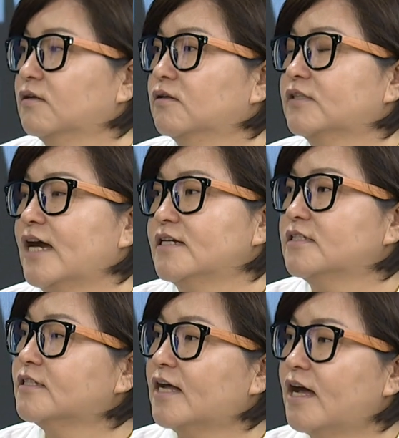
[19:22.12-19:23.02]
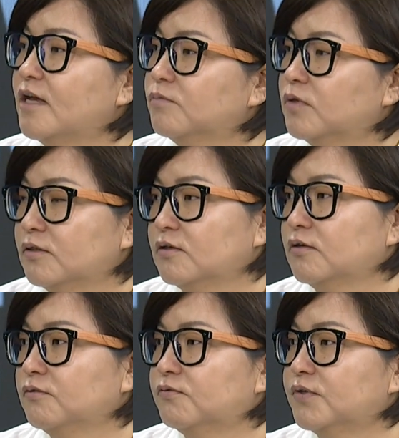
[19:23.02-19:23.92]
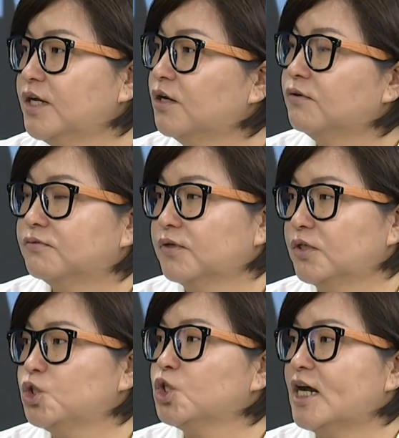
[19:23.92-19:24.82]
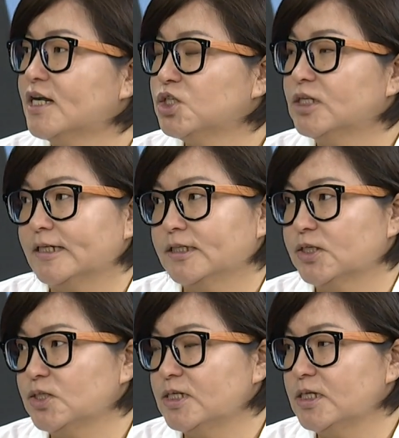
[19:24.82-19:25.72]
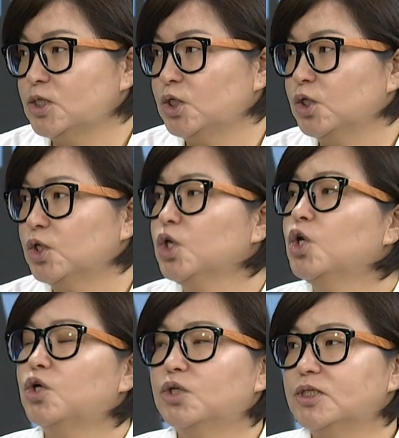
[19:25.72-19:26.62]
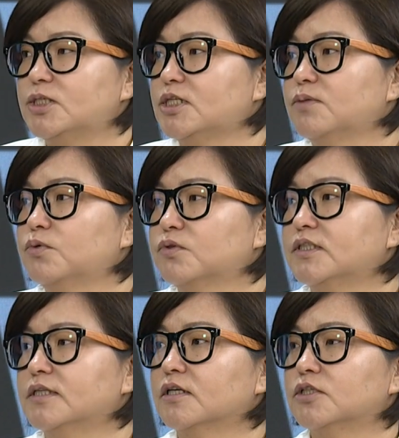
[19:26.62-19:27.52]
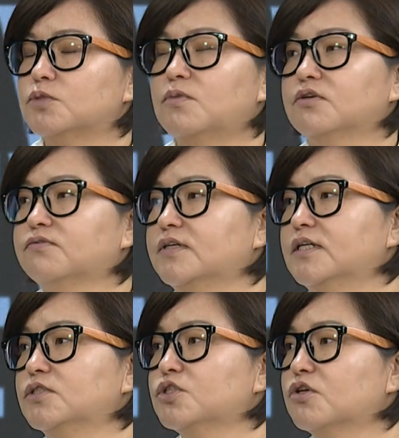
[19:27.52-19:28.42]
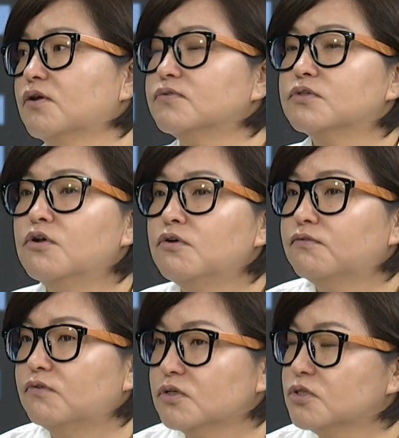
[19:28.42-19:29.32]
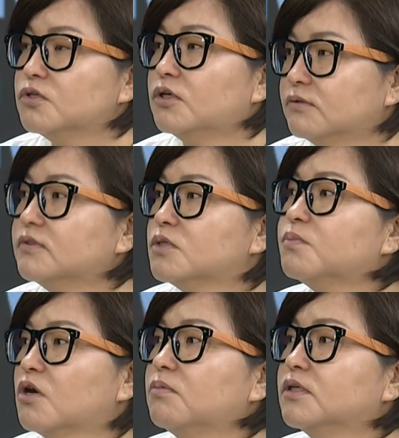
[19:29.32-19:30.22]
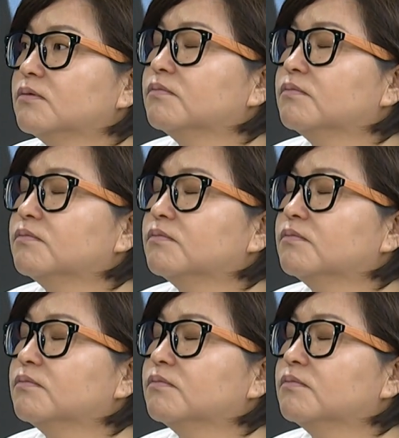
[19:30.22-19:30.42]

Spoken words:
nighttime free of charge electricity or distributing smoke-free stoves won't solve this problem.